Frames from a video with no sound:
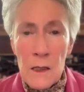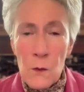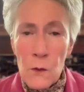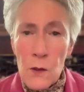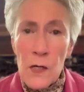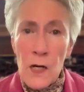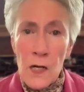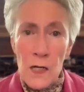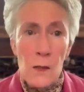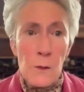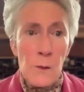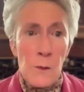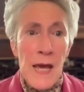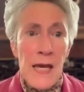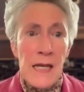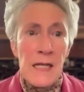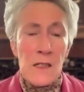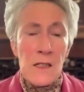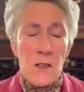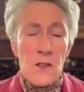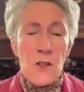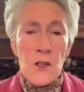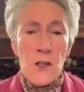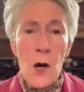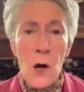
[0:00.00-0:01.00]
we're going to make
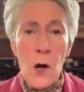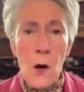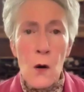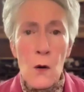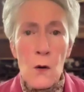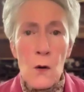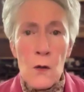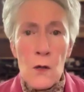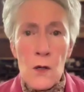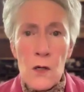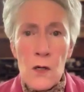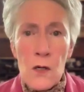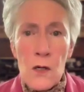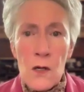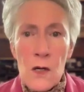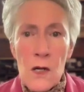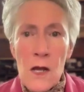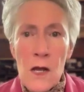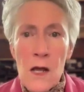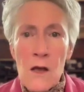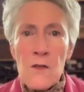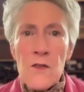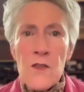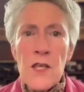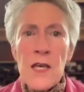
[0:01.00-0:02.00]
it so.
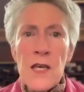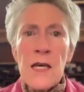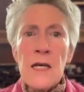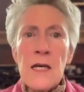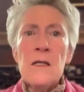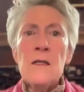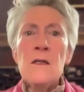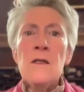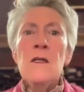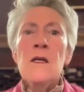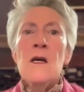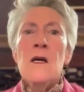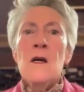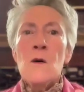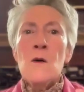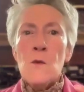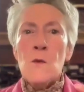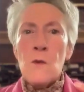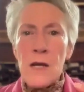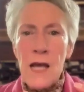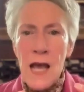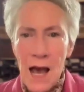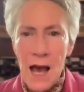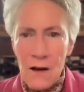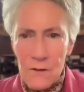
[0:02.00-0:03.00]
Then
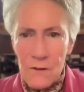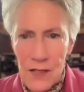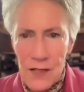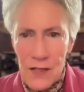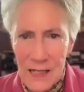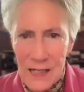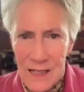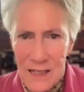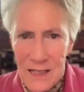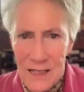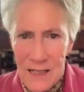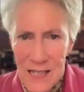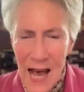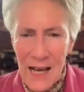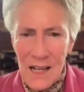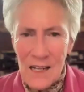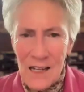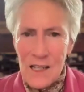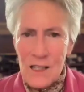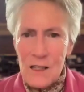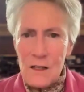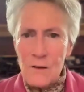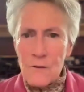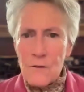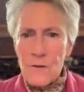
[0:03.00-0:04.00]
we have
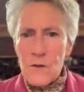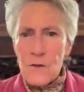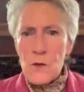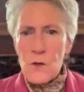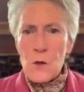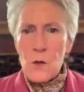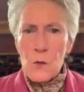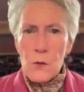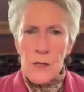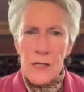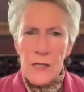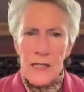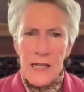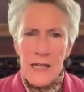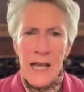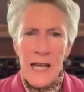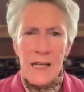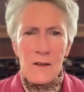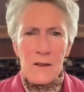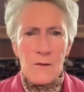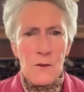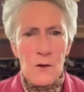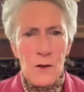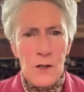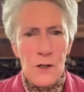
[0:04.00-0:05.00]
exactly the fuel we
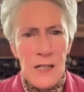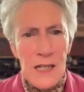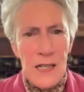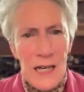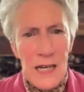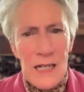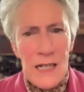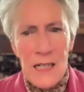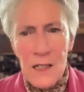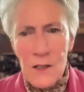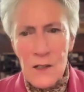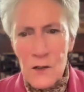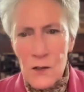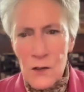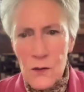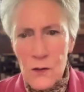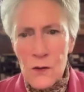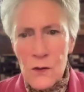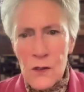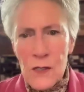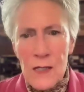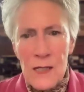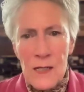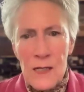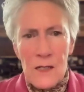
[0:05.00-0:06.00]
need for getting
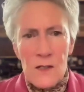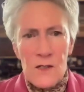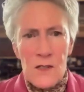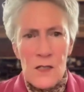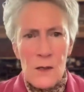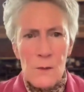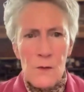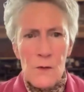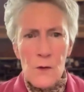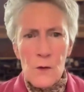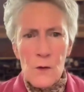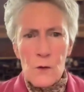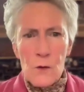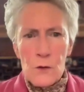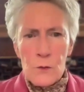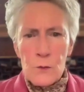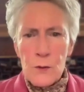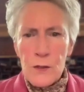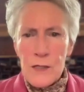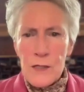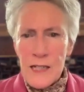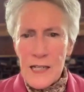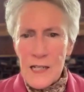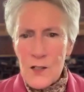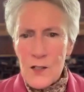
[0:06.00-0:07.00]
to some of those
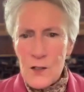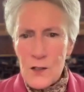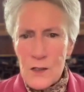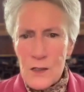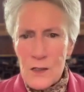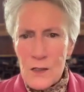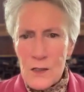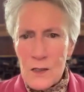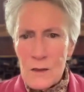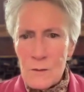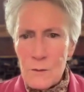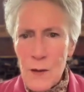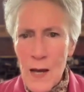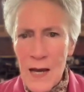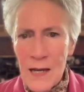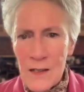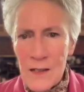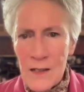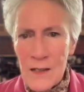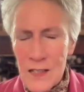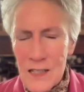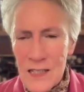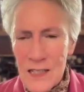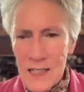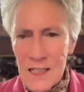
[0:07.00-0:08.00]
predictions back
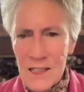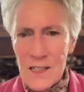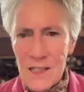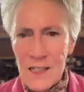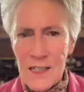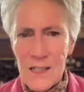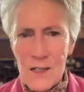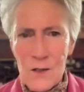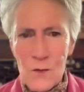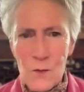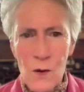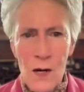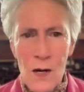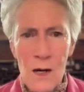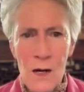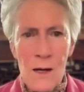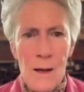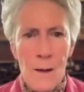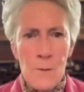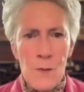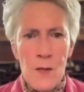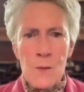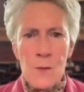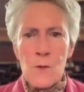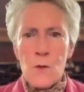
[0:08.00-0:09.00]
in the 60s where
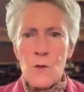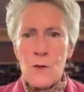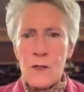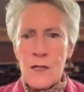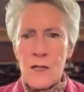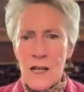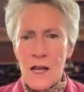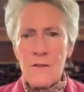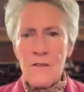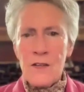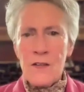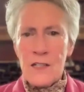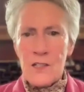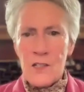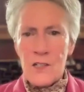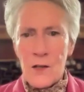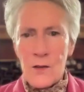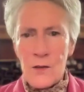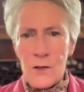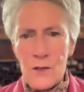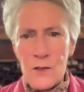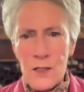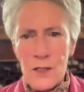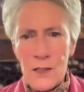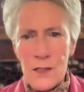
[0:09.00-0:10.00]
people would love each
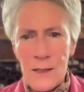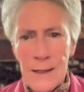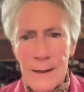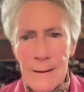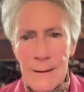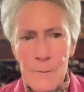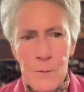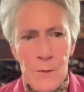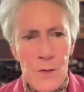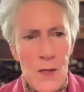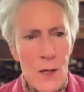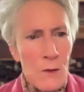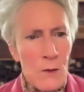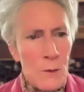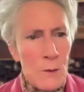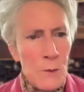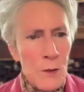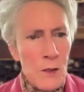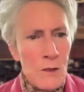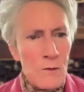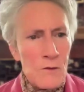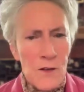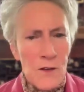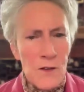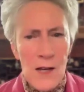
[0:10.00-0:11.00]
other's and they would
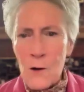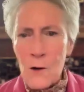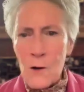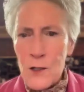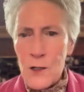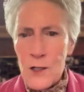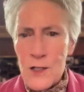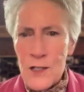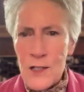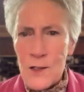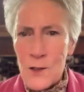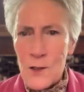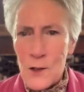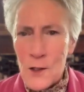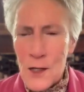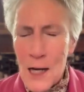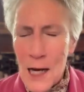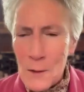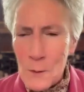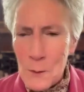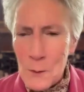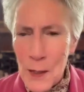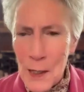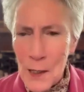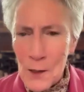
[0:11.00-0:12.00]
put flowers in their
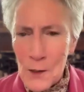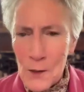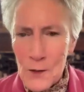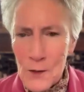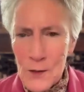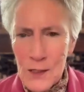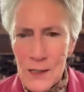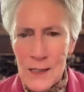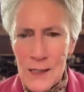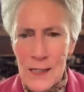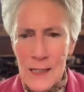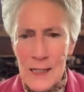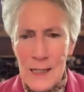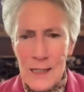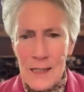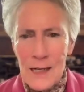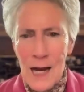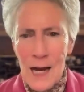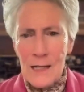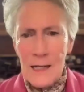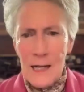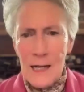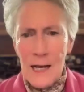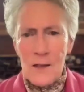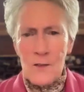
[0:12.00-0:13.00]
gun barrels. And
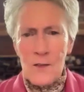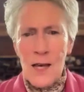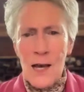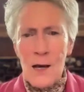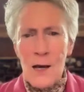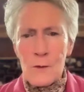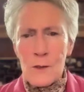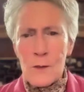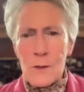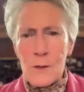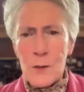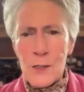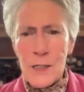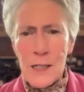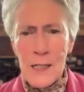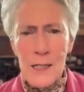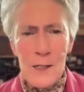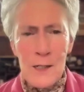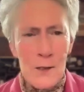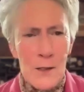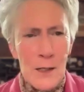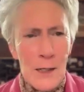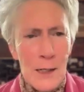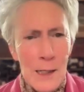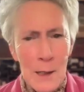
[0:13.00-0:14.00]
I like that one
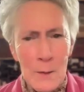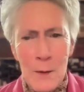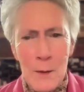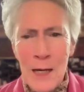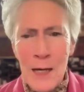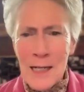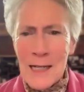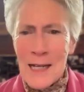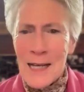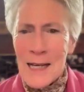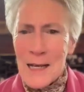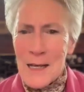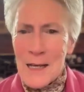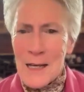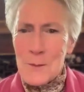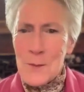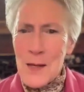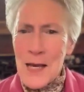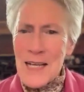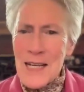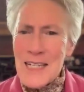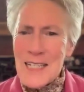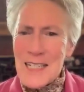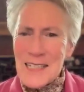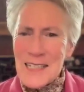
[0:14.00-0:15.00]
particularly. But
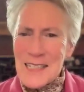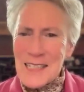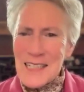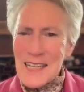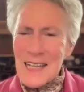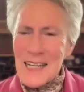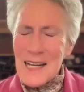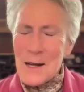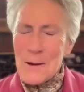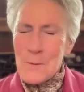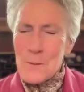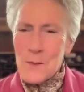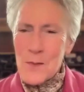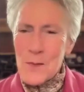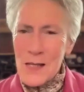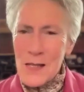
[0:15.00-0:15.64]
basically,